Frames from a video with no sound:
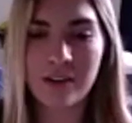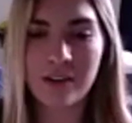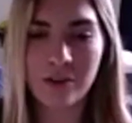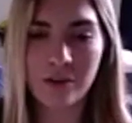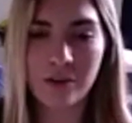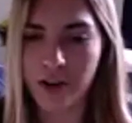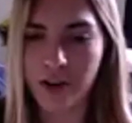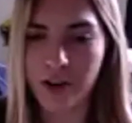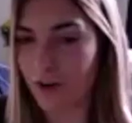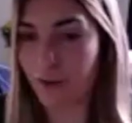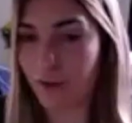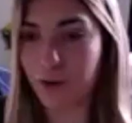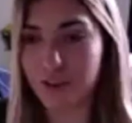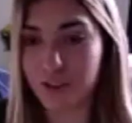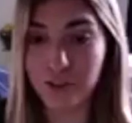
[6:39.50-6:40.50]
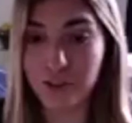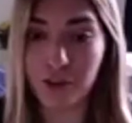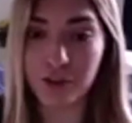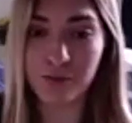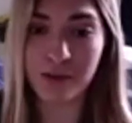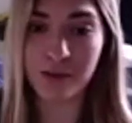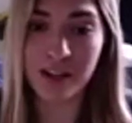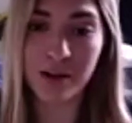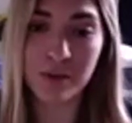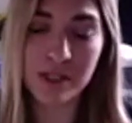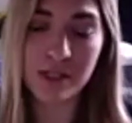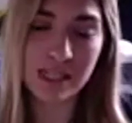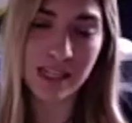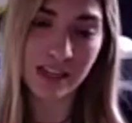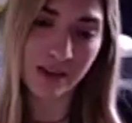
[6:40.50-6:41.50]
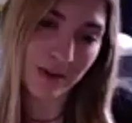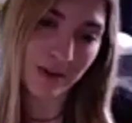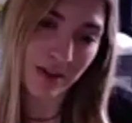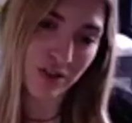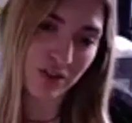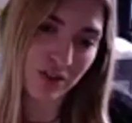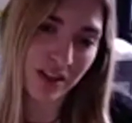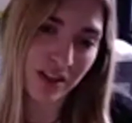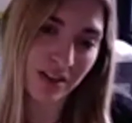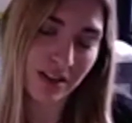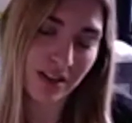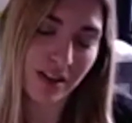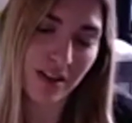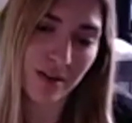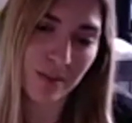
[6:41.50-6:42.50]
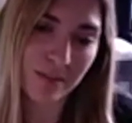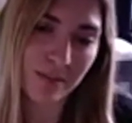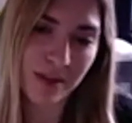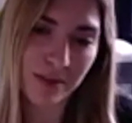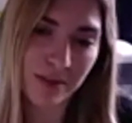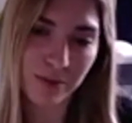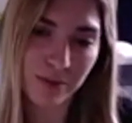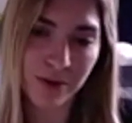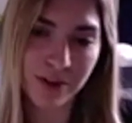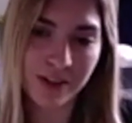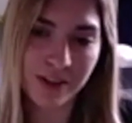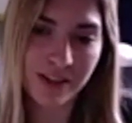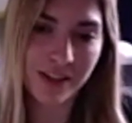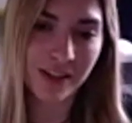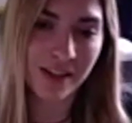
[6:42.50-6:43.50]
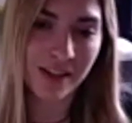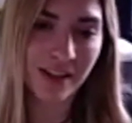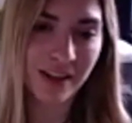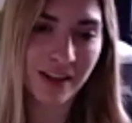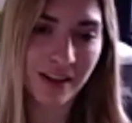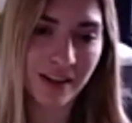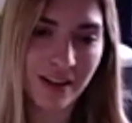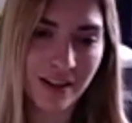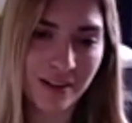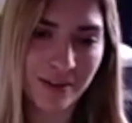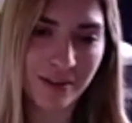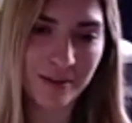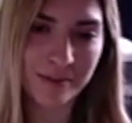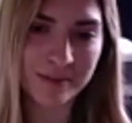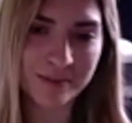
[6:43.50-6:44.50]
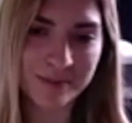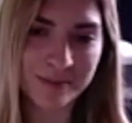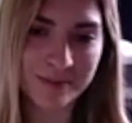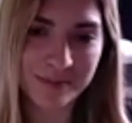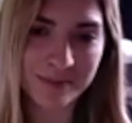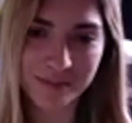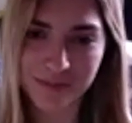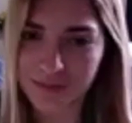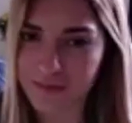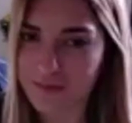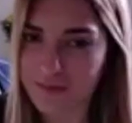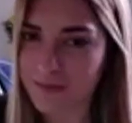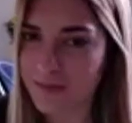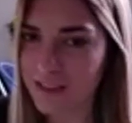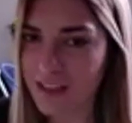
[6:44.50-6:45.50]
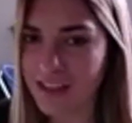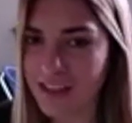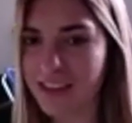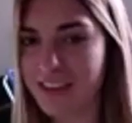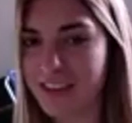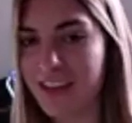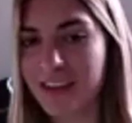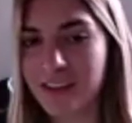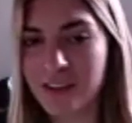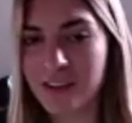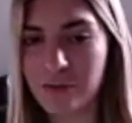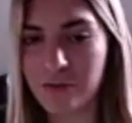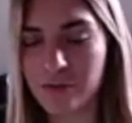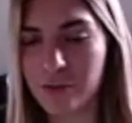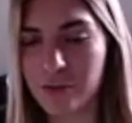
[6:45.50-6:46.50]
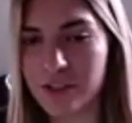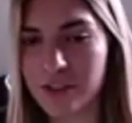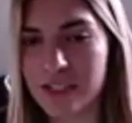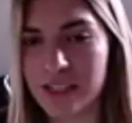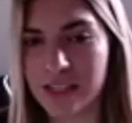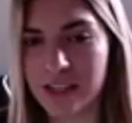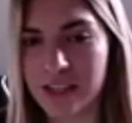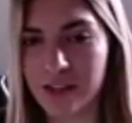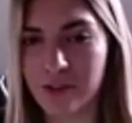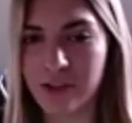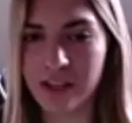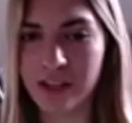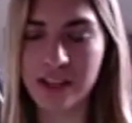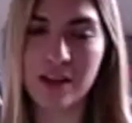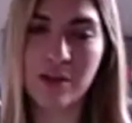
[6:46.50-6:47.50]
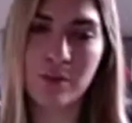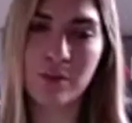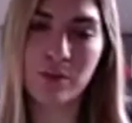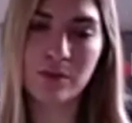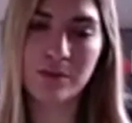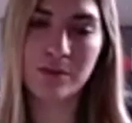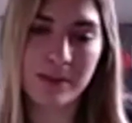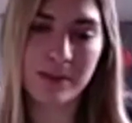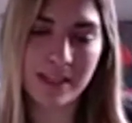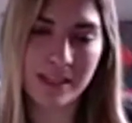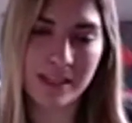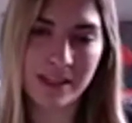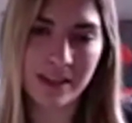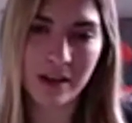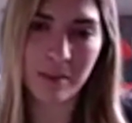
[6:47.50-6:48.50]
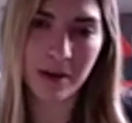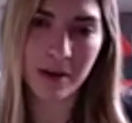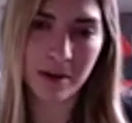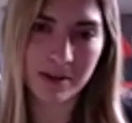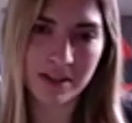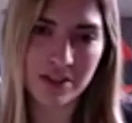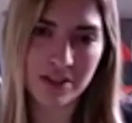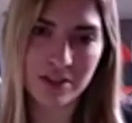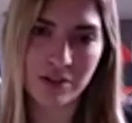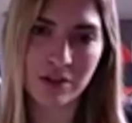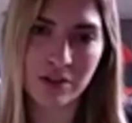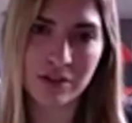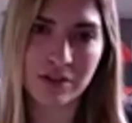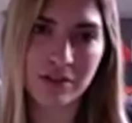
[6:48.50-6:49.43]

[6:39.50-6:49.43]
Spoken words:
or the document I was like mentioning before. And then, of course, like your idea would be published on